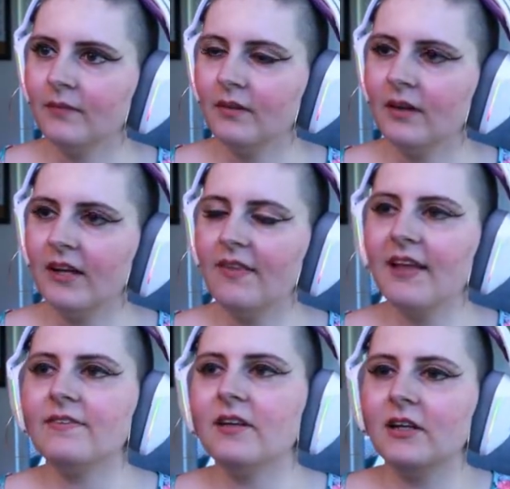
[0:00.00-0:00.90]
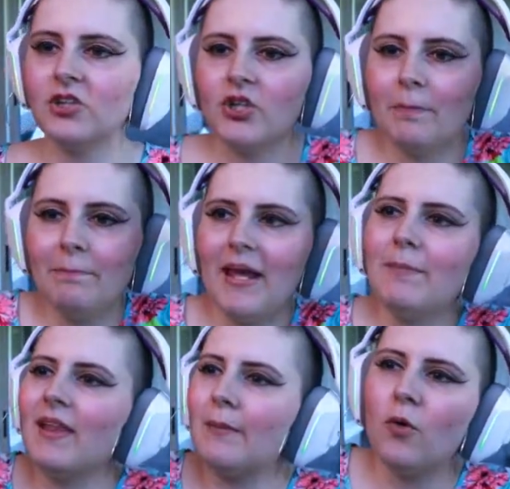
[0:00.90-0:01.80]
And that's a
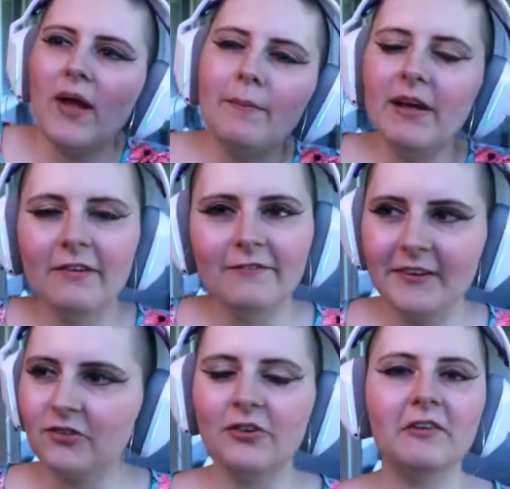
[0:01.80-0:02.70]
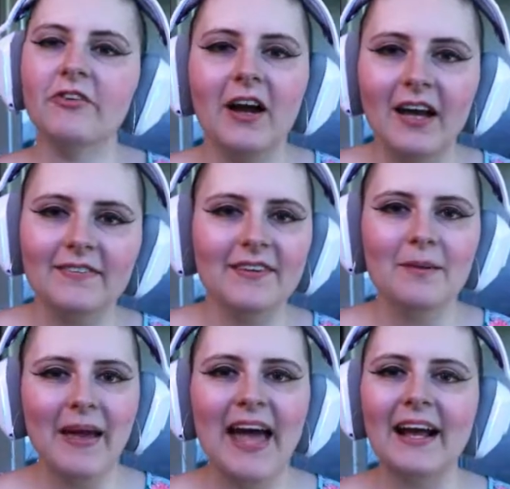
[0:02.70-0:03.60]
shabam-a-lamma-whamma victory for us in the bag.